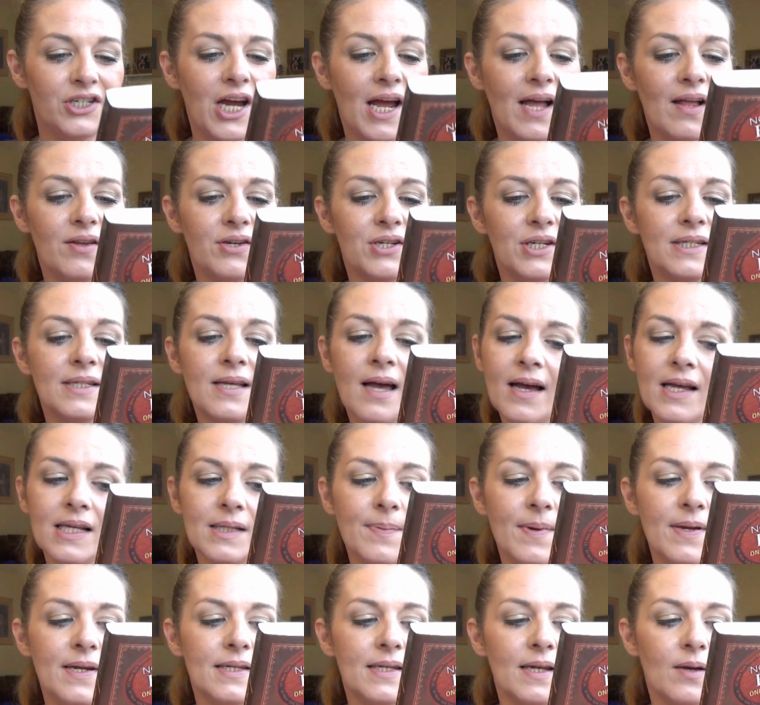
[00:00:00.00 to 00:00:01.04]
challenges
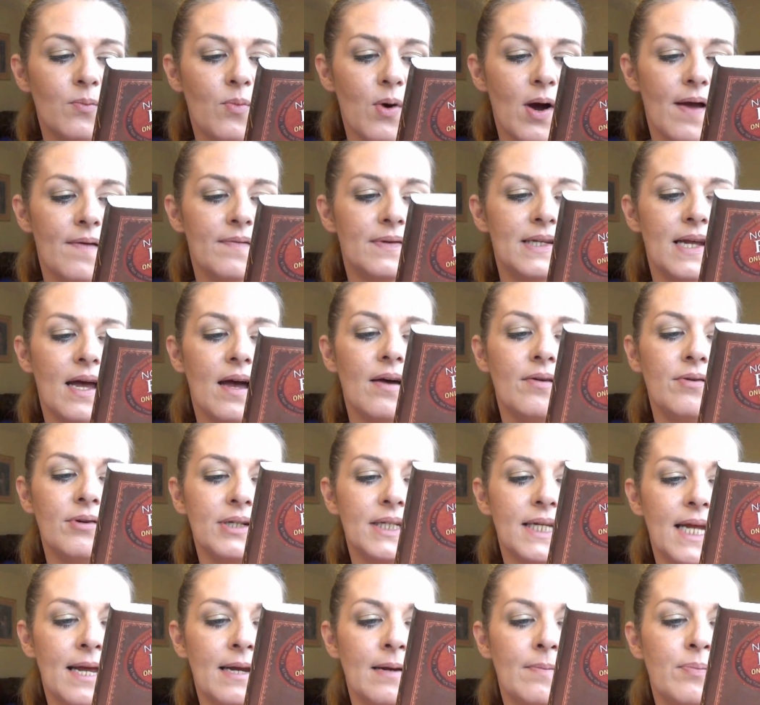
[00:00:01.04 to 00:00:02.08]
husbands and wives to
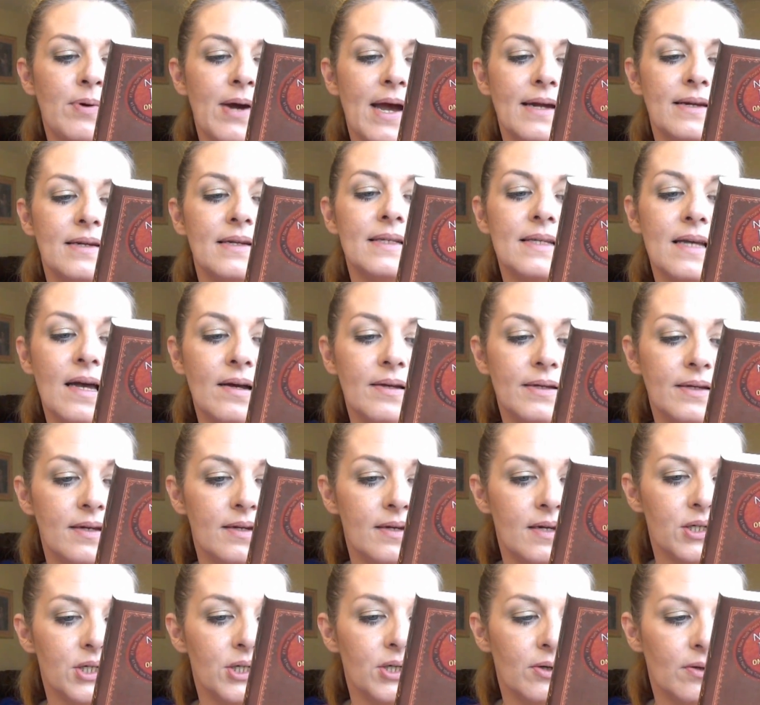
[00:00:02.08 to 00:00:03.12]
understand and practice
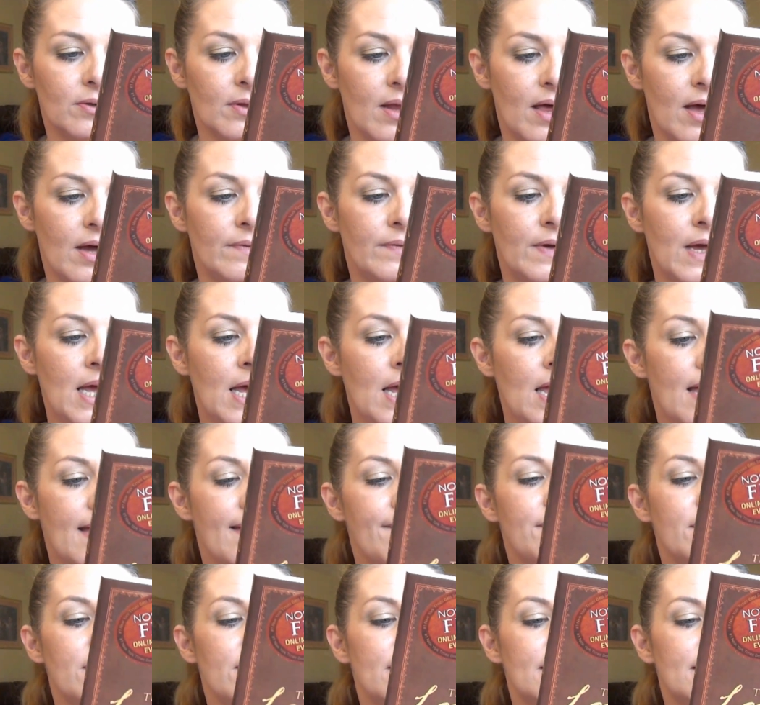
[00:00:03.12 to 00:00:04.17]
unconditional love.
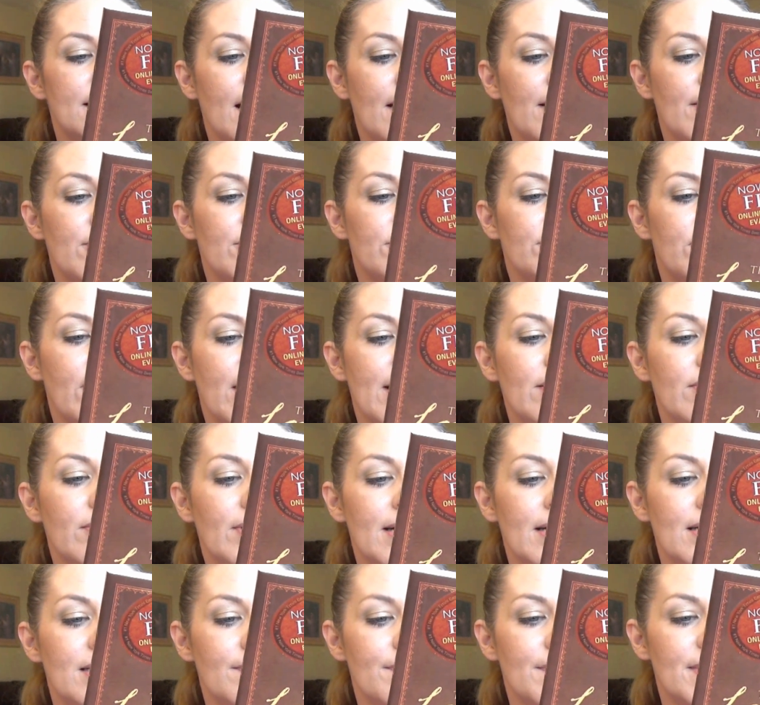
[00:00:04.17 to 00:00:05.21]
If you desire greater
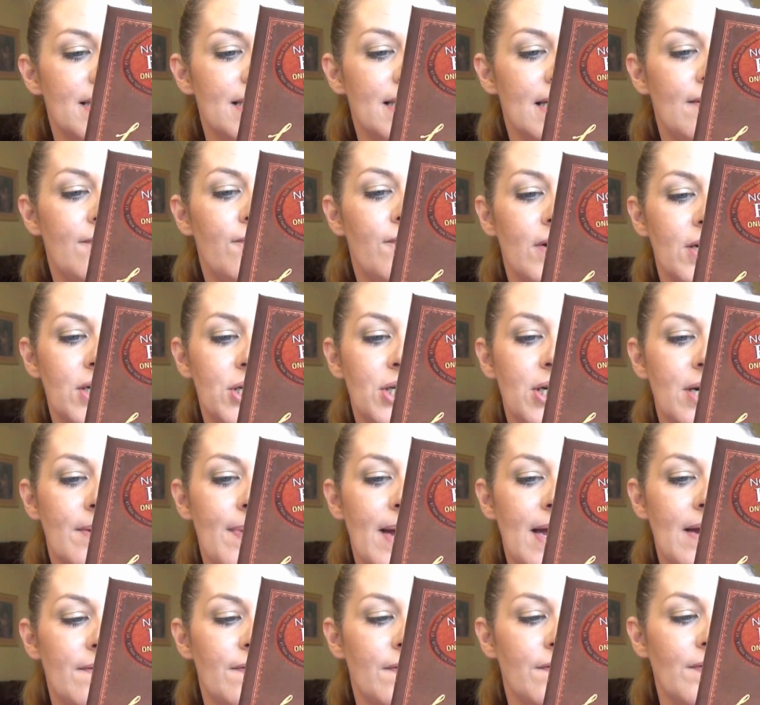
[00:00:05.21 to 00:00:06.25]
intimacy, friendship,
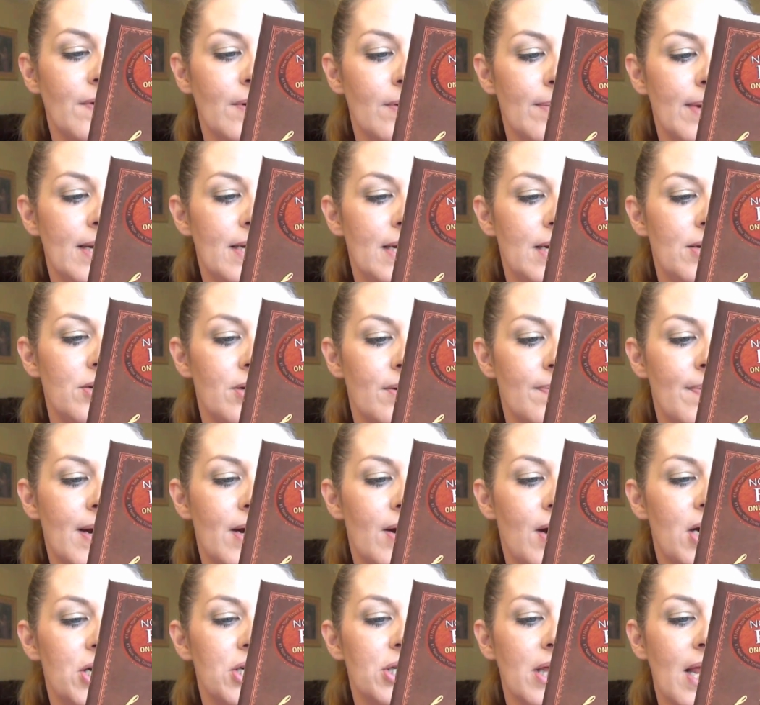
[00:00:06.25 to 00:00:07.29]
and fulfillment in your
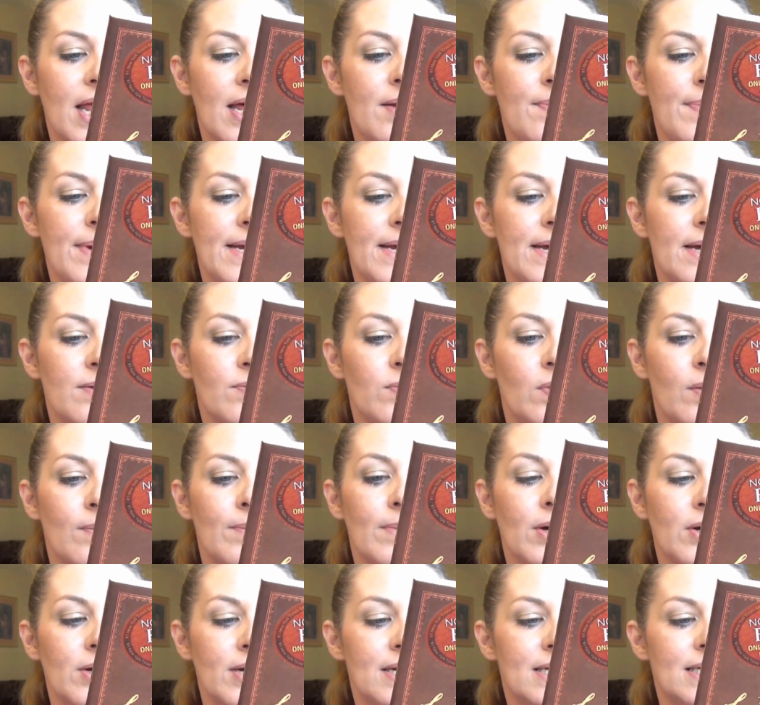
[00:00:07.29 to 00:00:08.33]
marriage, let it begin where
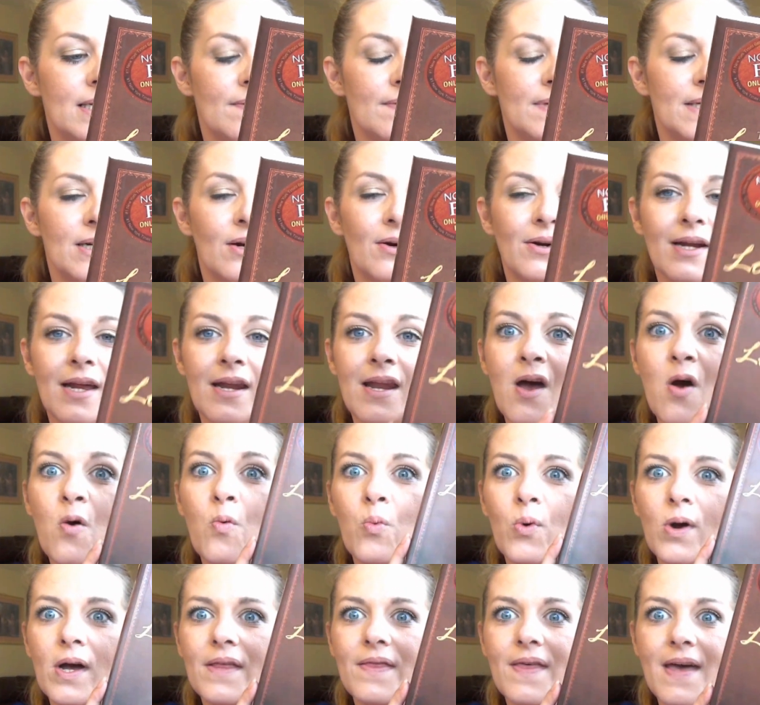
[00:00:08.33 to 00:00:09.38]
millions have started
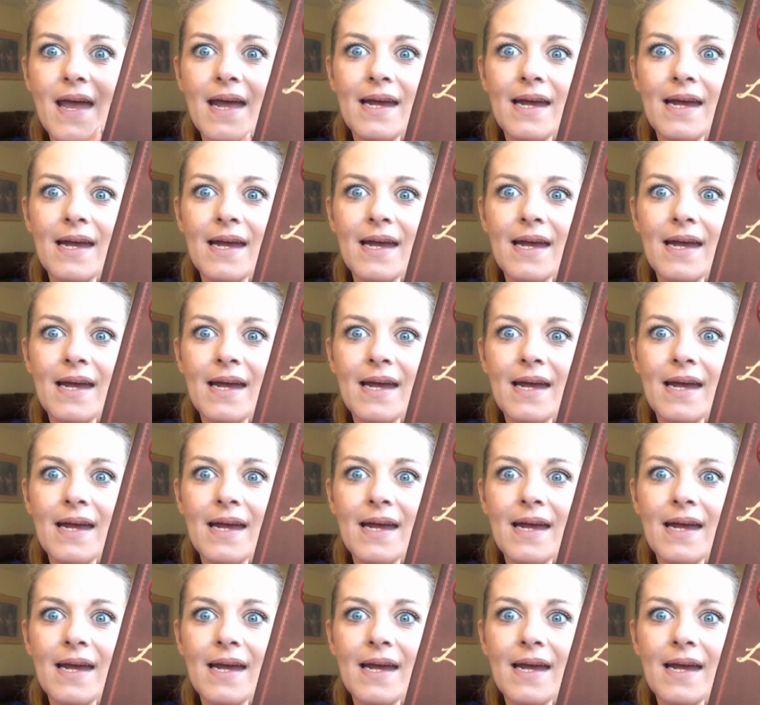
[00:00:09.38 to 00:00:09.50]
with